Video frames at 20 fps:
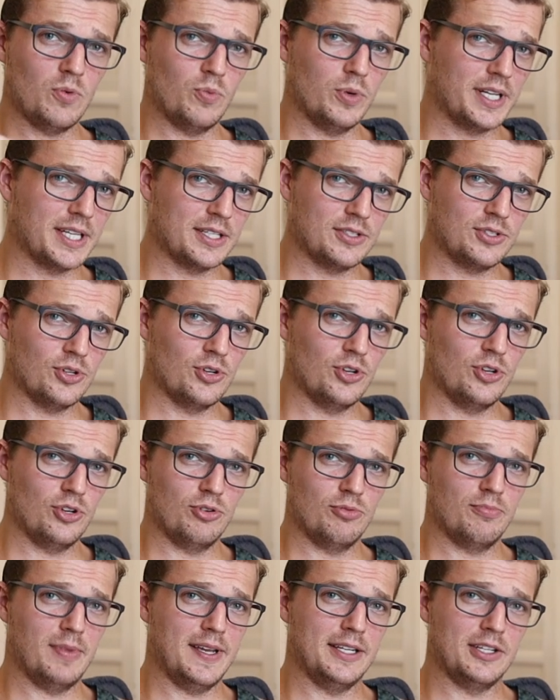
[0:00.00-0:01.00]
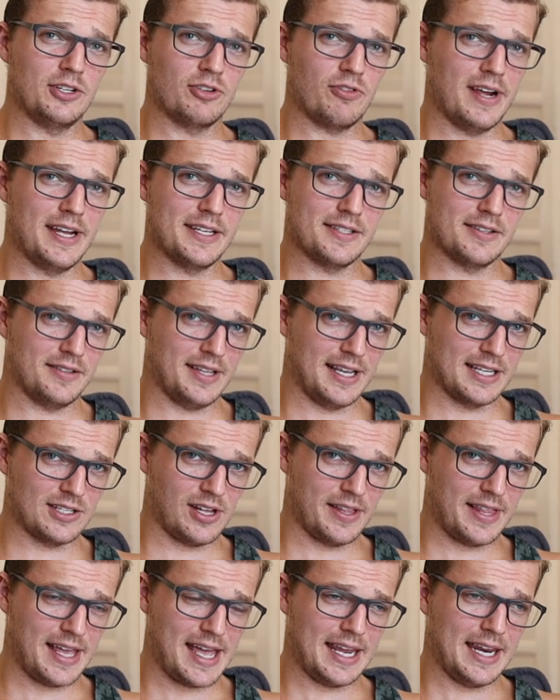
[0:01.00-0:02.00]
We can do meet and greets and things
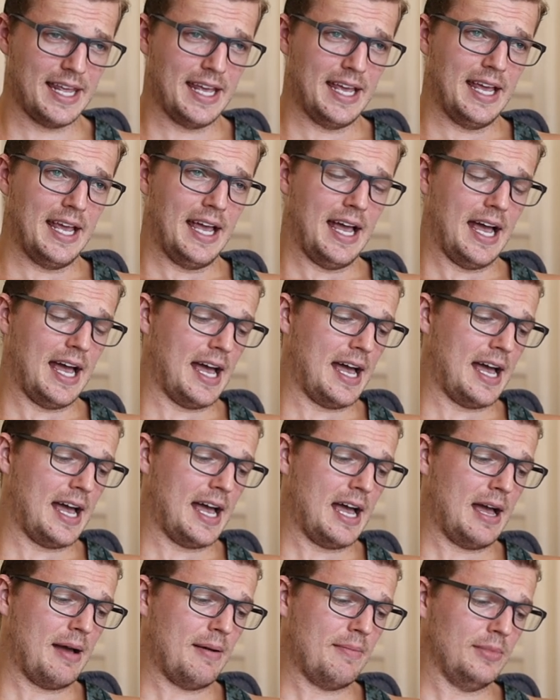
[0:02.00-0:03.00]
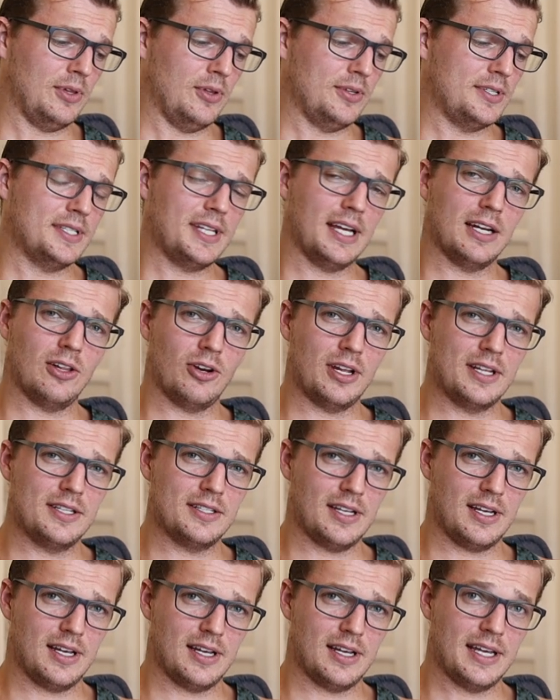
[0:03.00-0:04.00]
like that. Lucy's done a lot
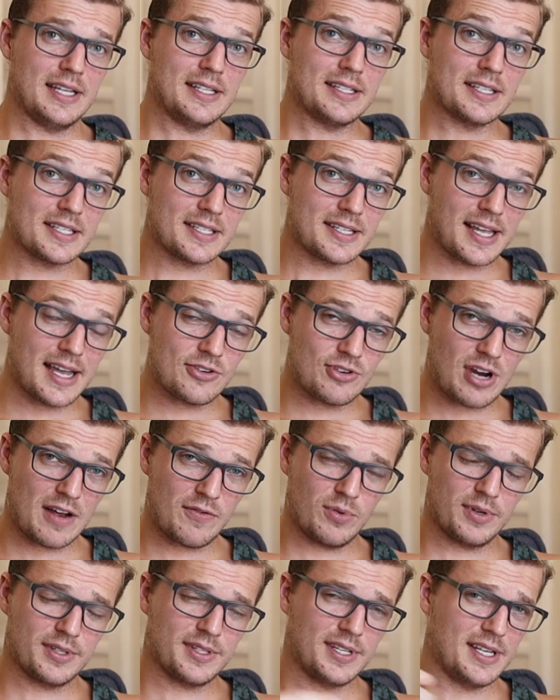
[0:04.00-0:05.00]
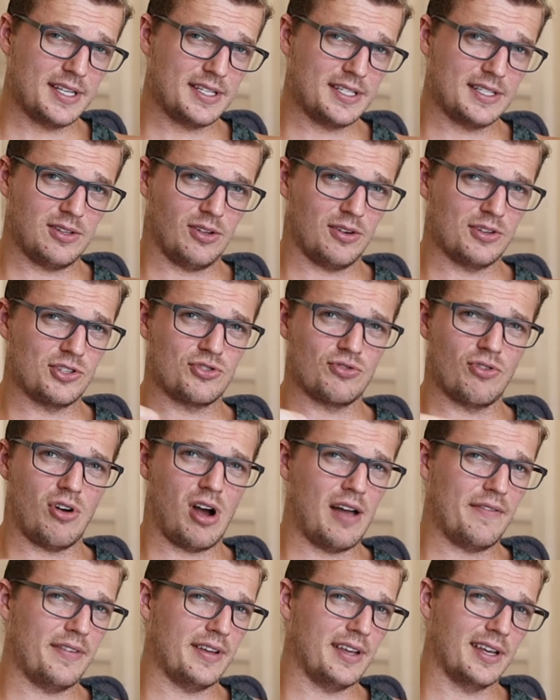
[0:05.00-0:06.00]
of interstate travel with this, a lot of
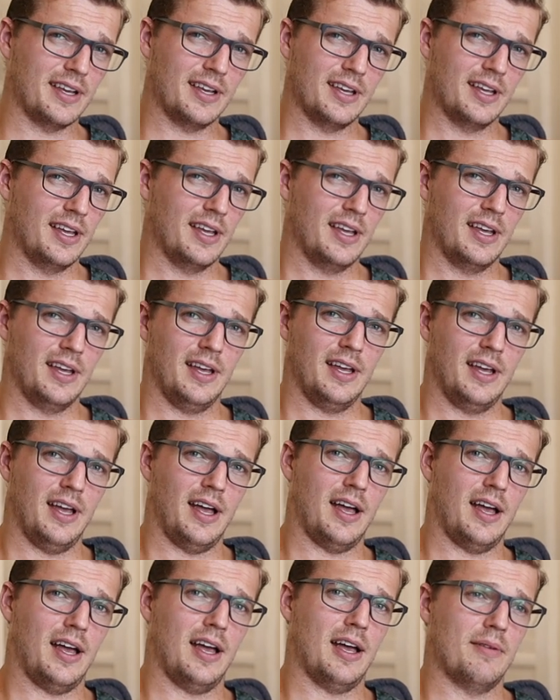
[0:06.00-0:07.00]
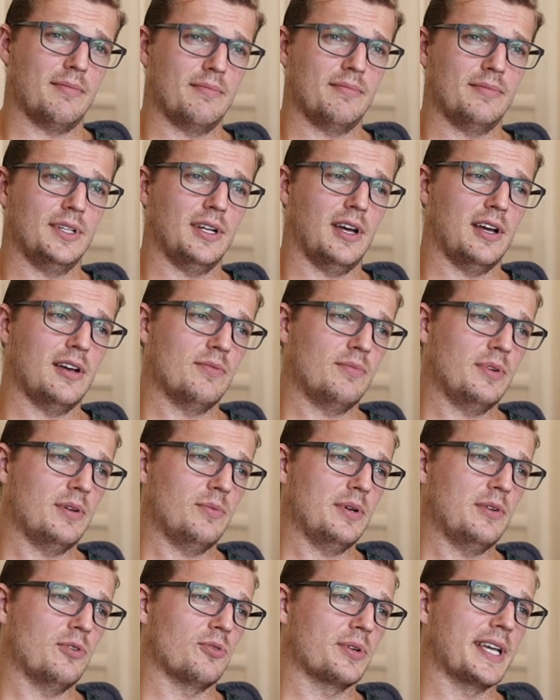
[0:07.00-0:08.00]
driving.
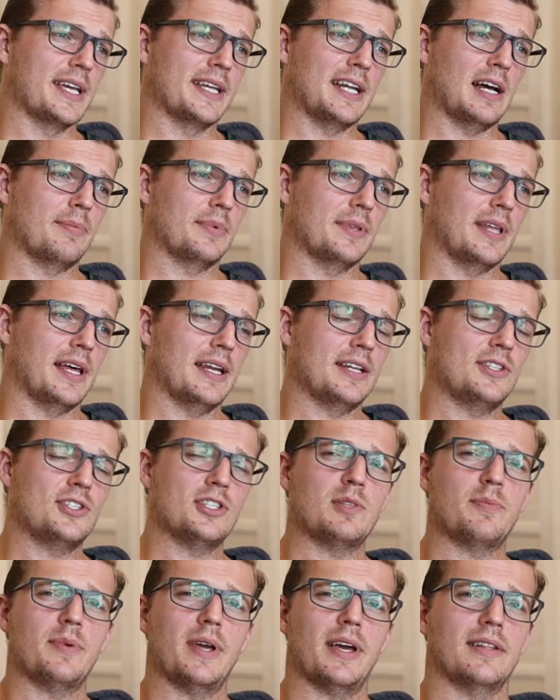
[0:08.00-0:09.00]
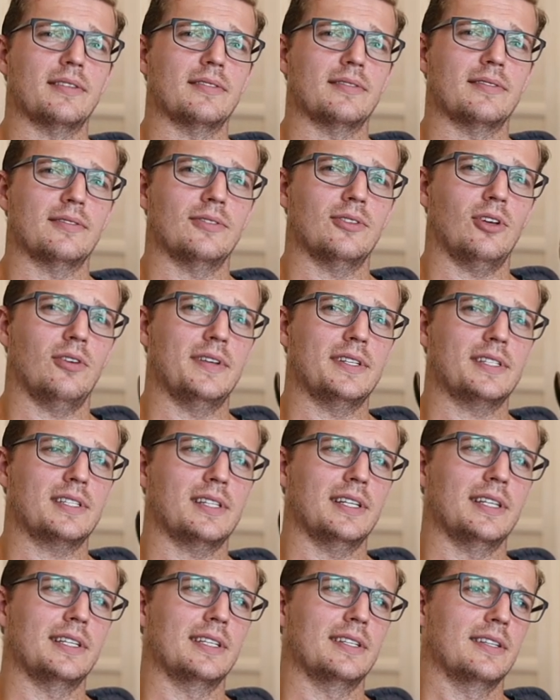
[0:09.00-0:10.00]
We're all geared up for that. It's just about,
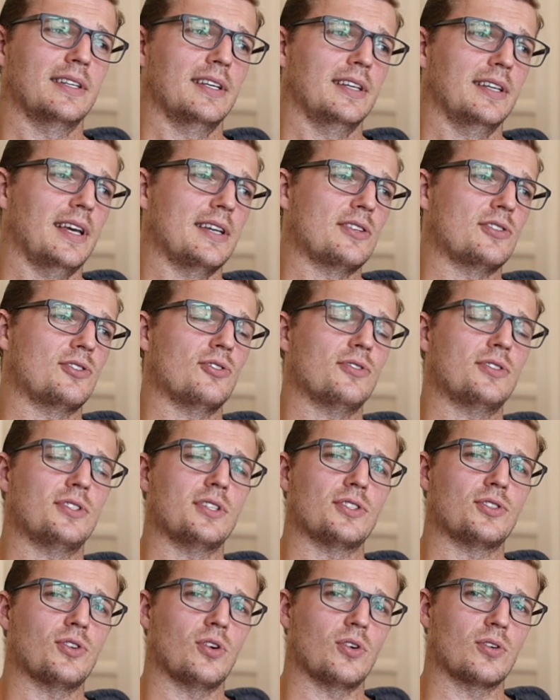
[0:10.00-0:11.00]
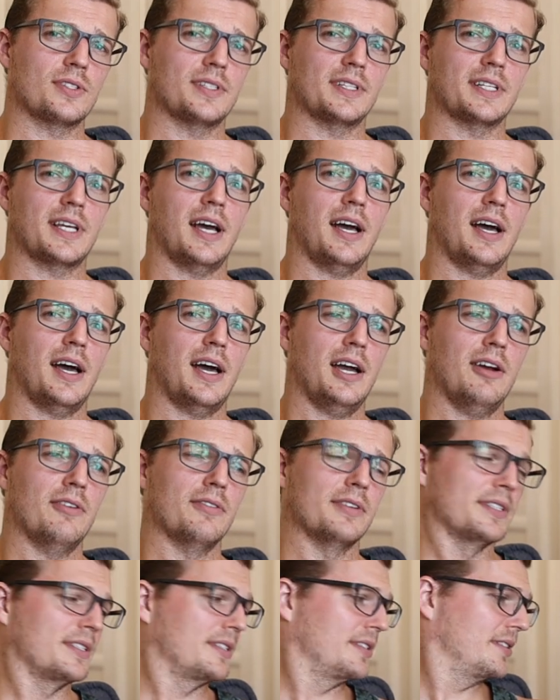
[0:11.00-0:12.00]
obviously, introducing your dog to the car